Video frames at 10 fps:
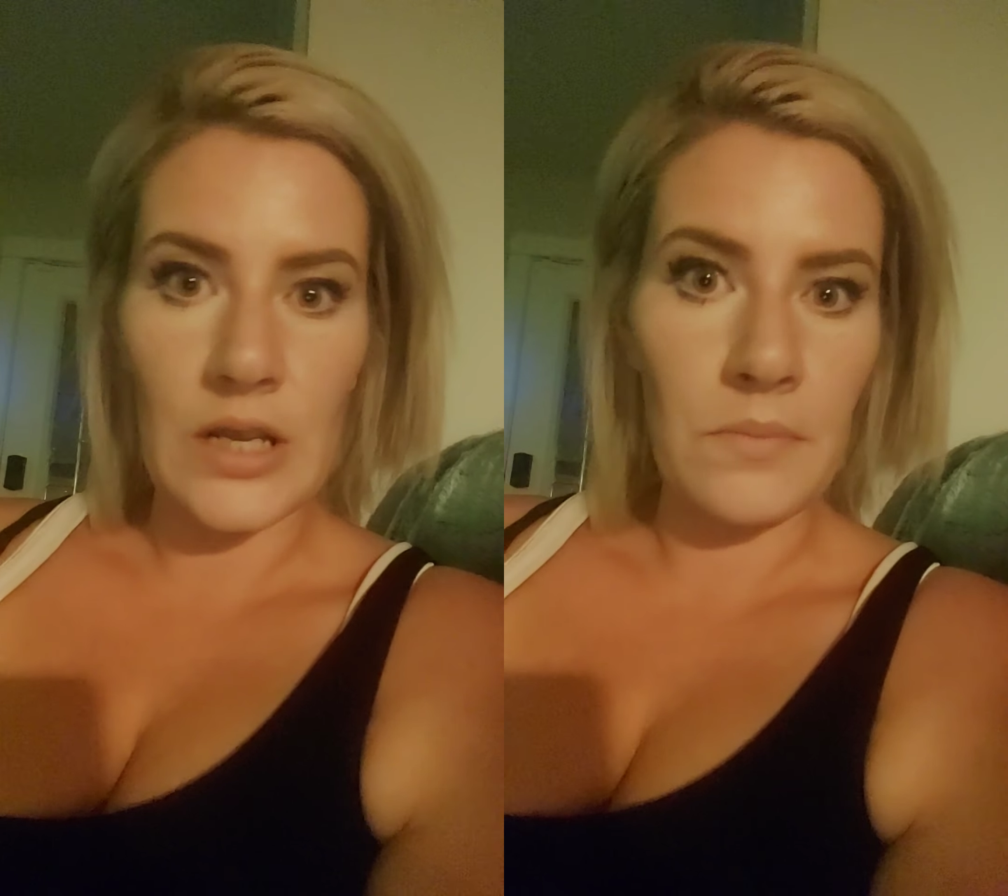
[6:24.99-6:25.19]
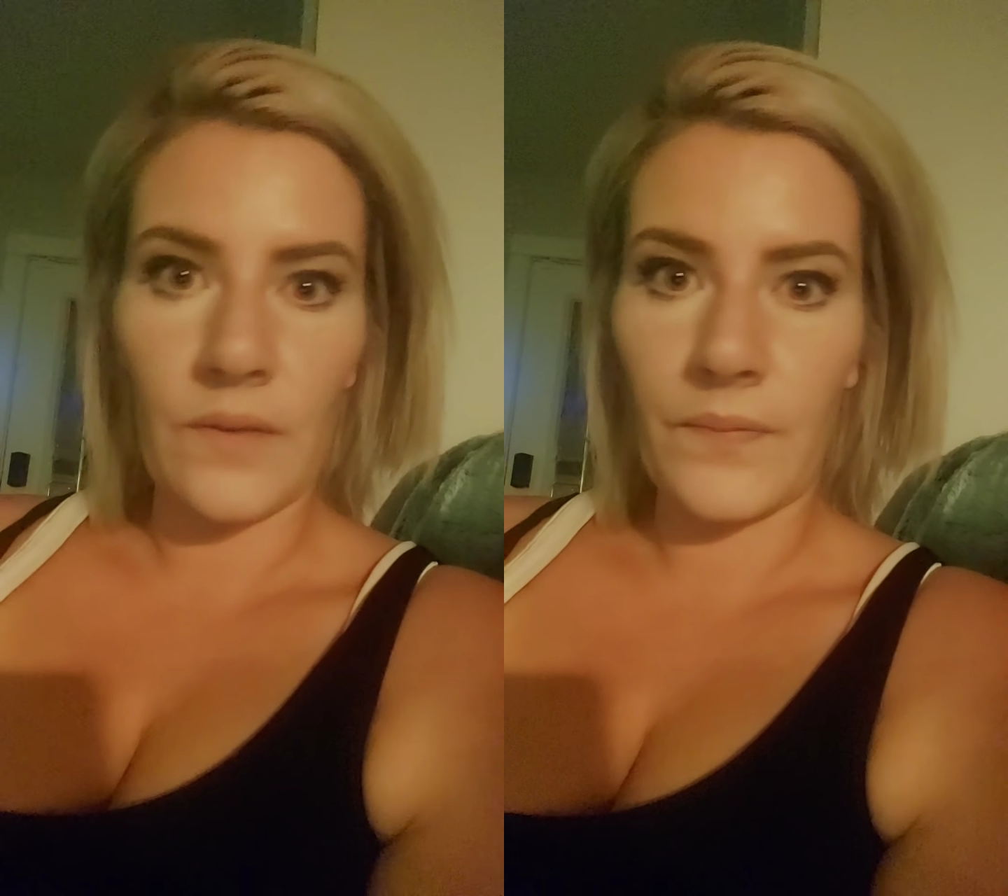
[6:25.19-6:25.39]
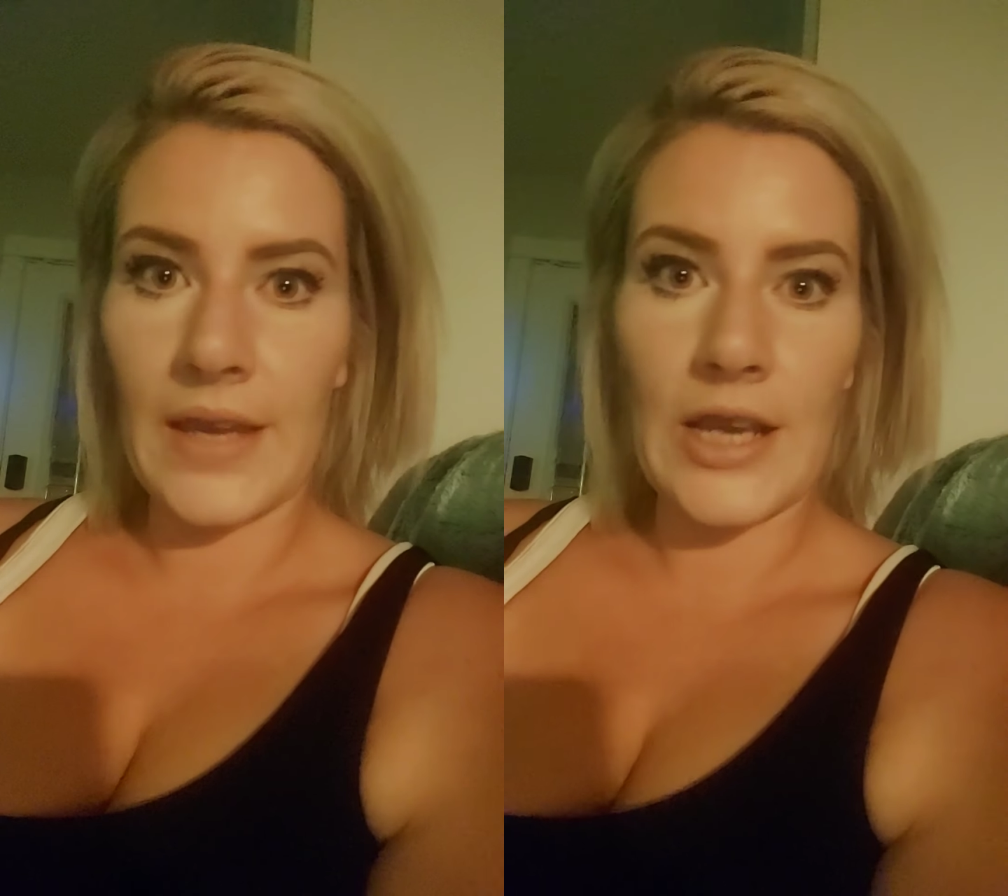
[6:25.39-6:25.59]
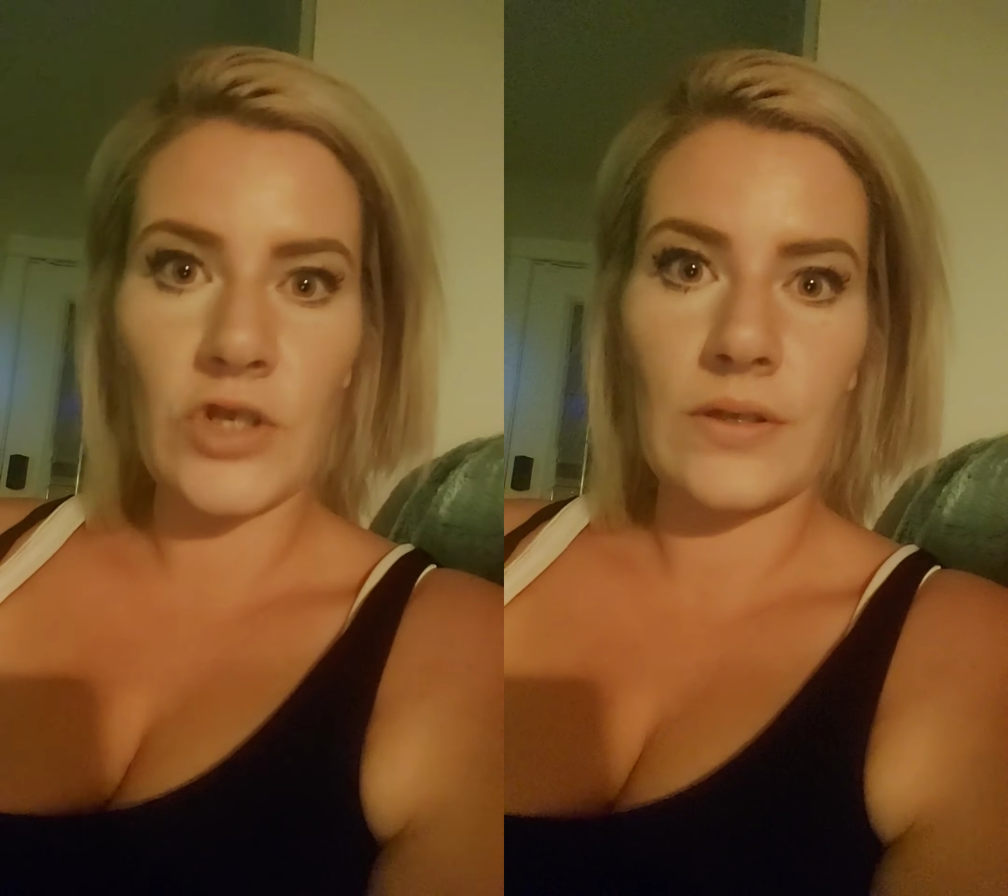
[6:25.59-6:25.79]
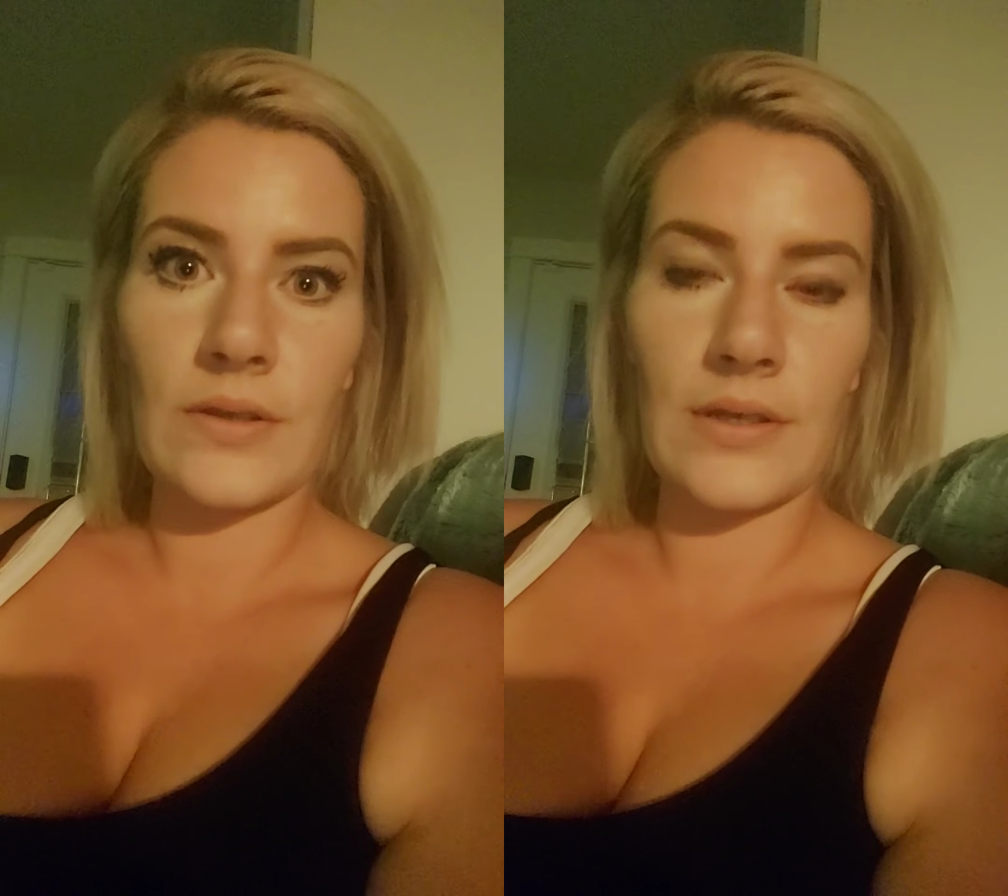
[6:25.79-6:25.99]

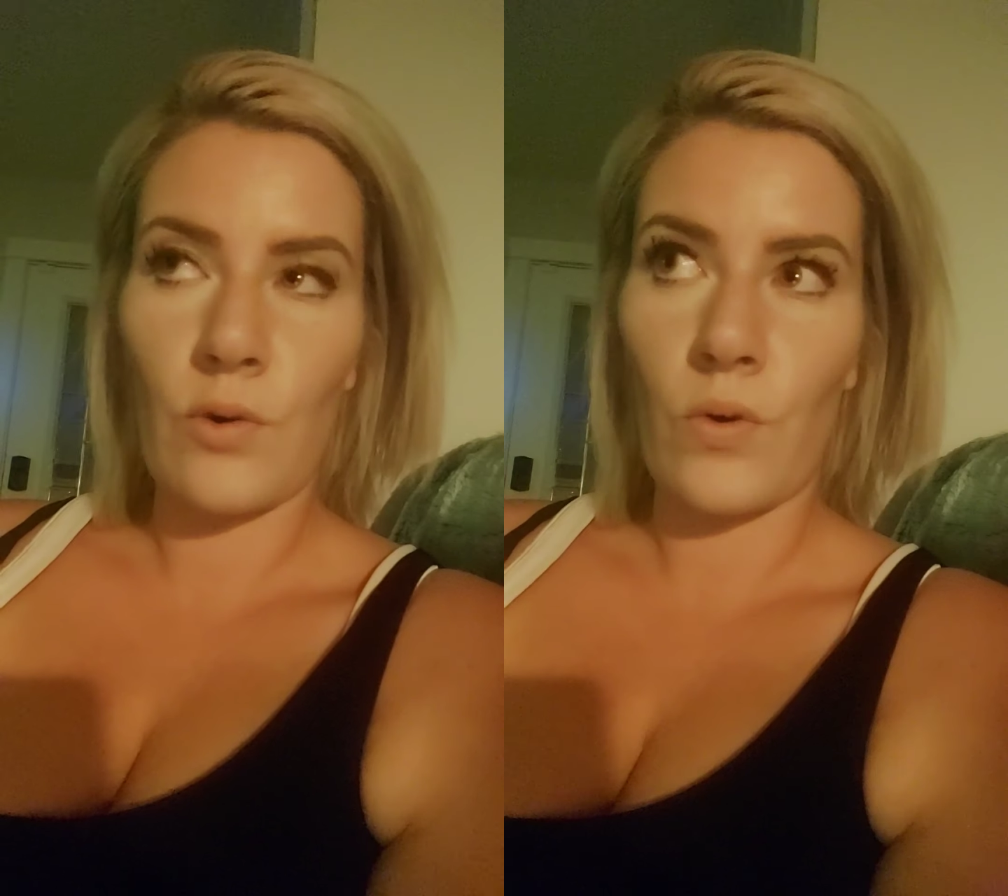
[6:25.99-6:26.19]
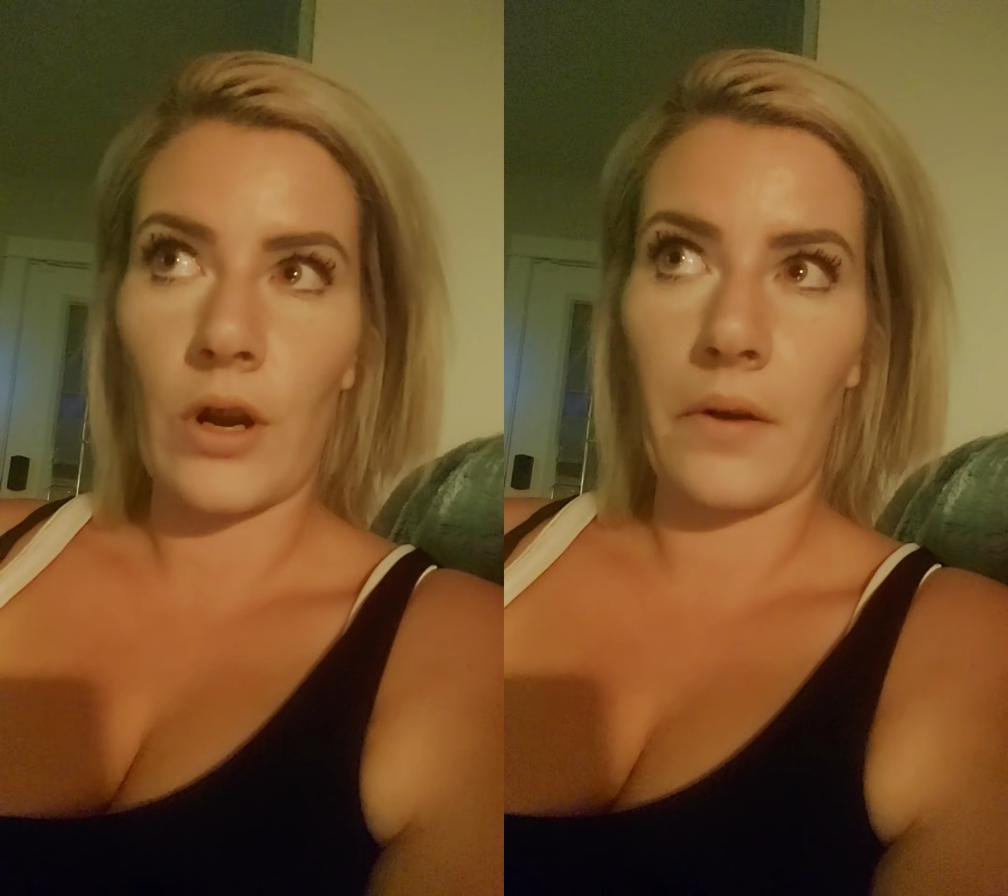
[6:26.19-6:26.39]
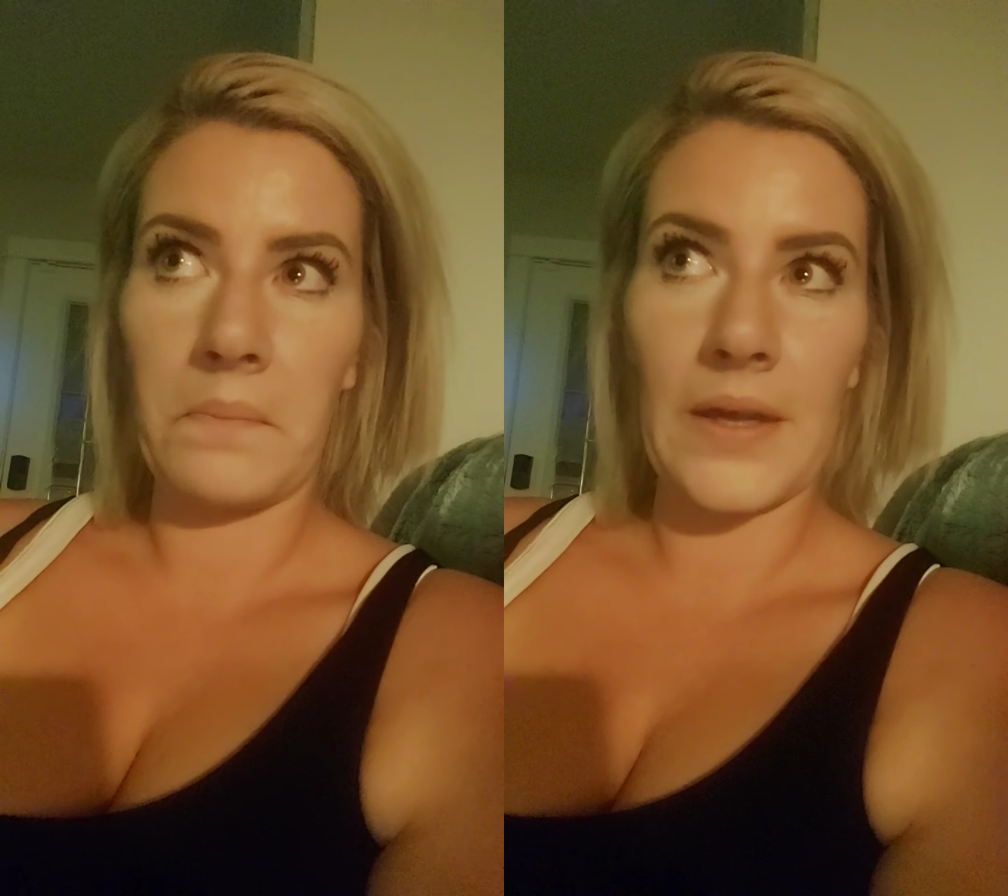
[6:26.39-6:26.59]
modifications or